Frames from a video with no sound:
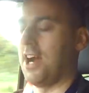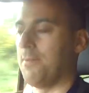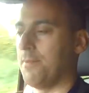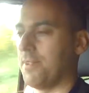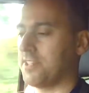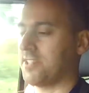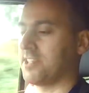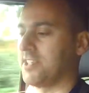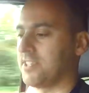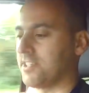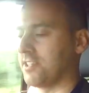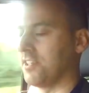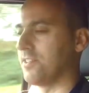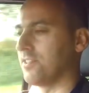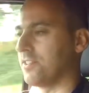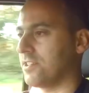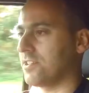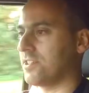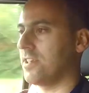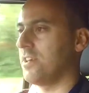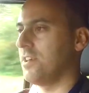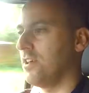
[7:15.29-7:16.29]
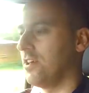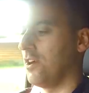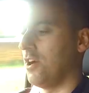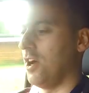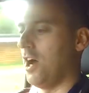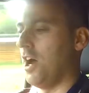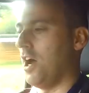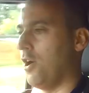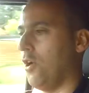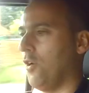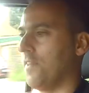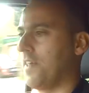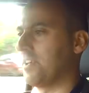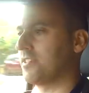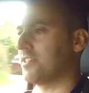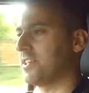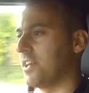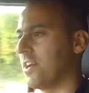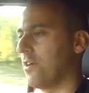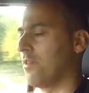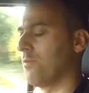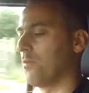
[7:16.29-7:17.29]
assistance on that
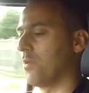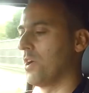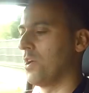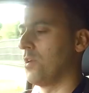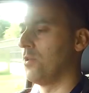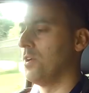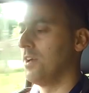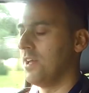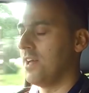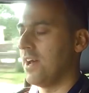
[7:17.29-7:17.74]
steering wheel,